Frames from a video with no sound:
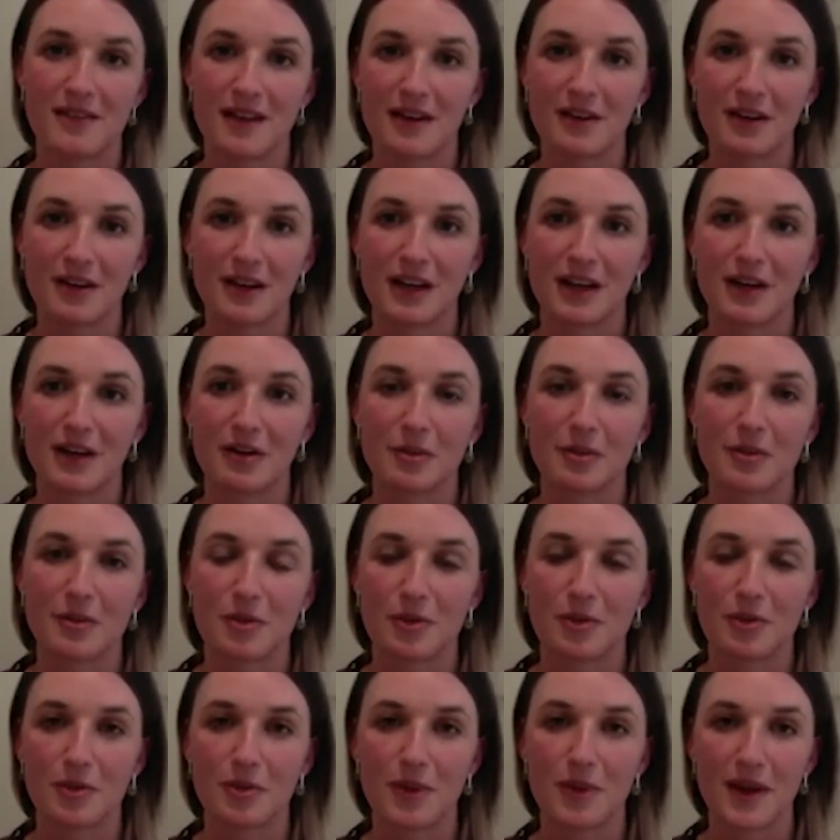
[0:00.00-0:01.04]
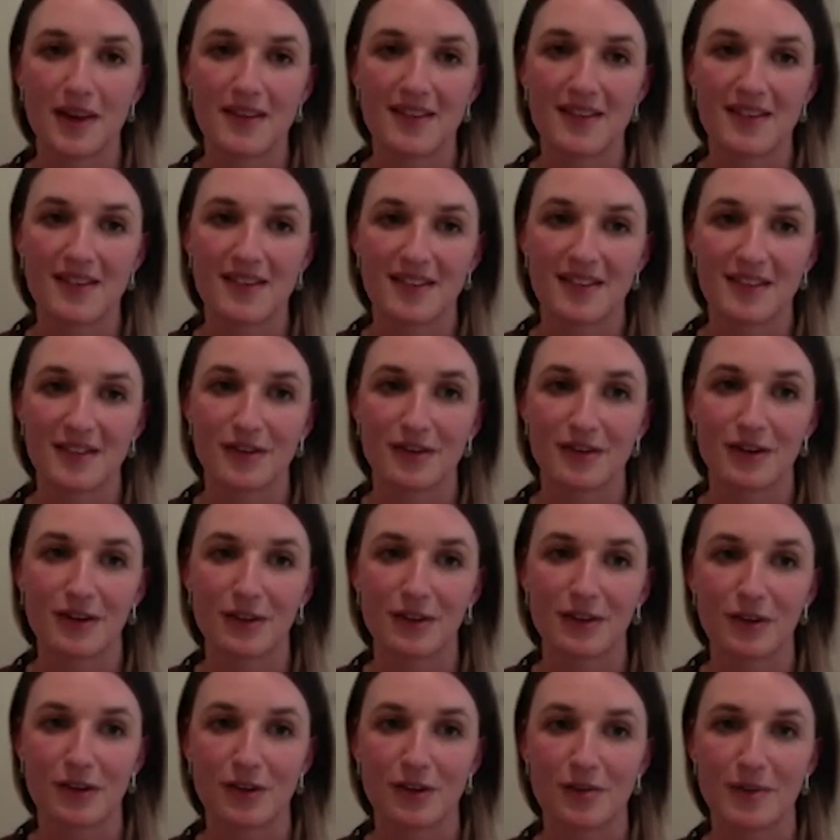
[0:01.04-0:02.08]
Our Connect groups were the best during
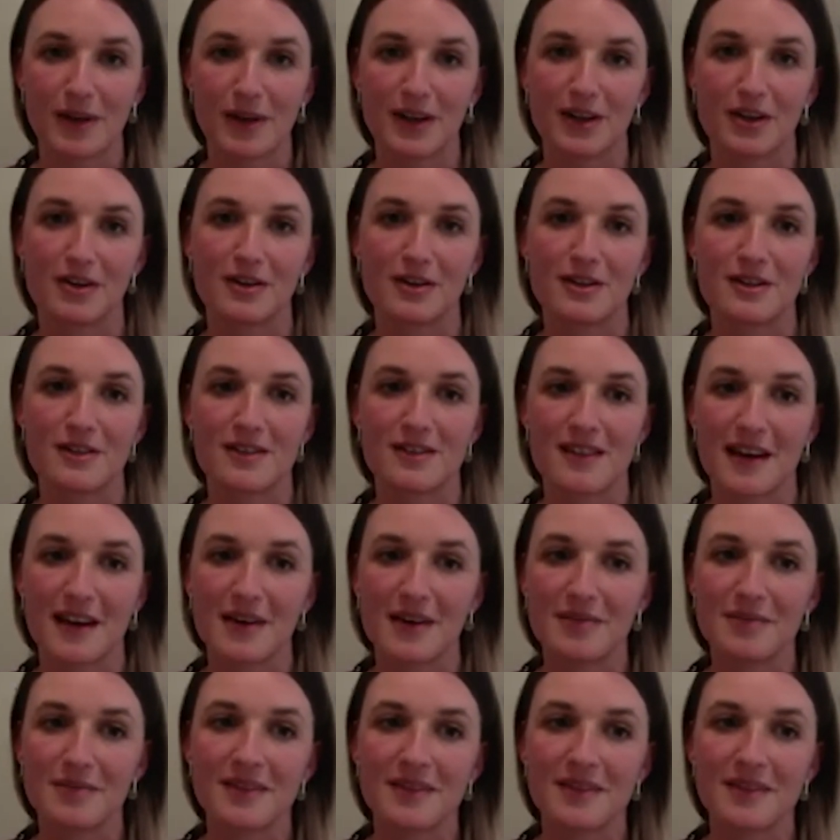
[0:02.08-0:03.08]
those McDonald's times.